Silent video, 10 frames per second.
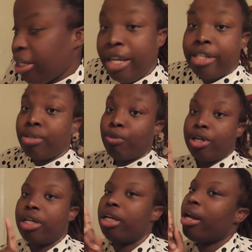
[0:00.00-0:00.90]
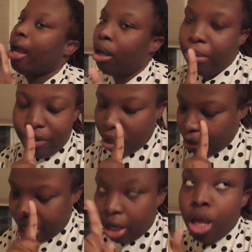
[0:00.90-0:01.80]
get some work done. I'll be right
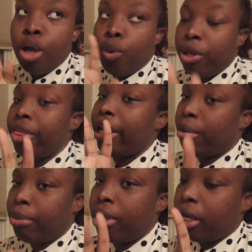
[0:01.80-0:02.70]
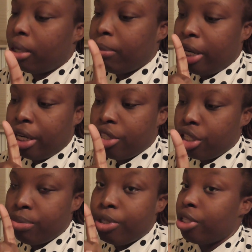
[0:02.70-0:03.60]
back with a book update.
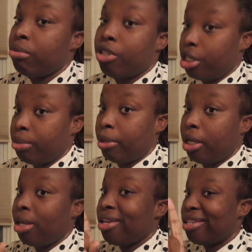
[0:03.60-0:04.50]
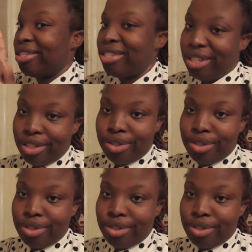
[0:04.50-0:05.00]
Trust me, trust me, trust me. See you